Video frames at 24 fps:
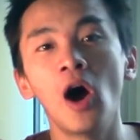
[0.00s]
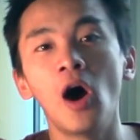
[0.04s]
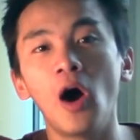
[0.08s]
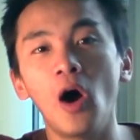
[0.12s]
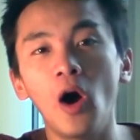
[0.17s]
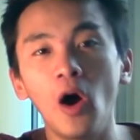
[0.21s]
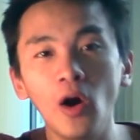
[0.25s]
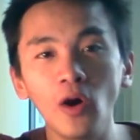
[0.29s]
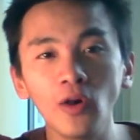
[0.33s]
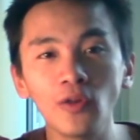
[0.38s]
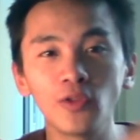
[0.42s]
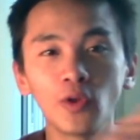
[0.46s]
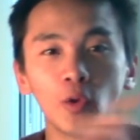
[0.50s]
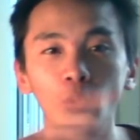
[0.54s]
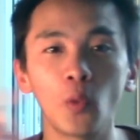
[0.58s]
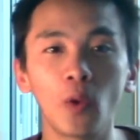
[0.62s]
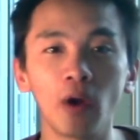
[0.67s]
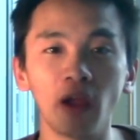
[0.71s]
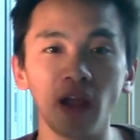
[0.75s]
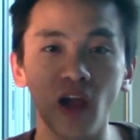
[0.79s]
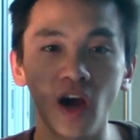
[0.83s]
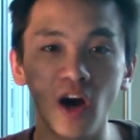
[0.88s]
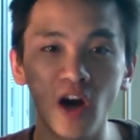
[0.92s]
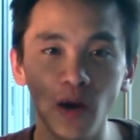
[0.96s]
all the
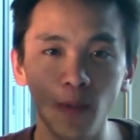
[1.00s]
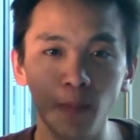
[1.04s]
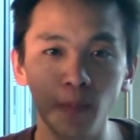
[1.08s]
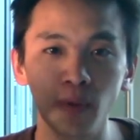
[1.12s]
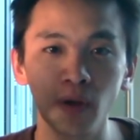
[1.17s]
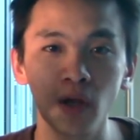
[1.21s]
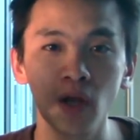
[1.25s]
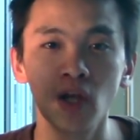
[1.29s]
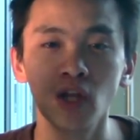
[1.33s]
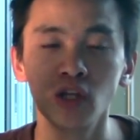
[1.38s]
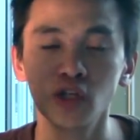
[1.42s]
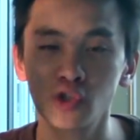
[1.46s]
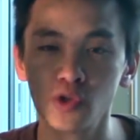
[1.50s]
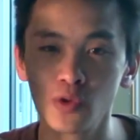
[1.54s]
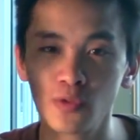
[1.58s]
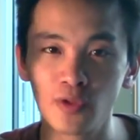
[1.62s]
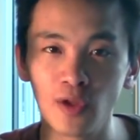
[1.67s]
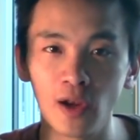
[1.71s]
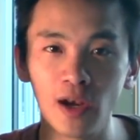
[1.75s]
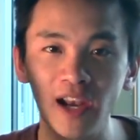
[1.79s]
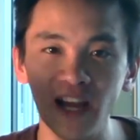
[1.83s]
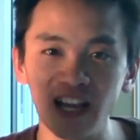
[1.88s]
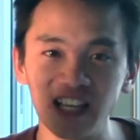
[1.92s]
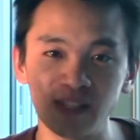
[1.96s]
way up to the
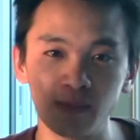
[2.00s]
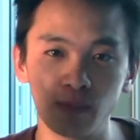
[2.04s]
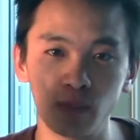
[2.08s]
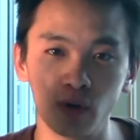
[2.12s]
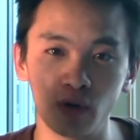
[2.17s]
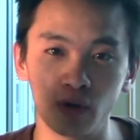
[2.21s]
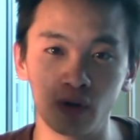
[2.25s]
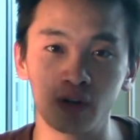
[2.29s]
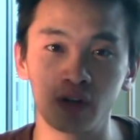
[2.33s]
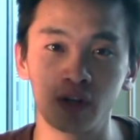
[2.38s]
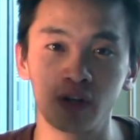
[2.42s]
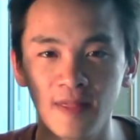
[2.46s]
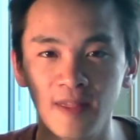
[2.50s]
last book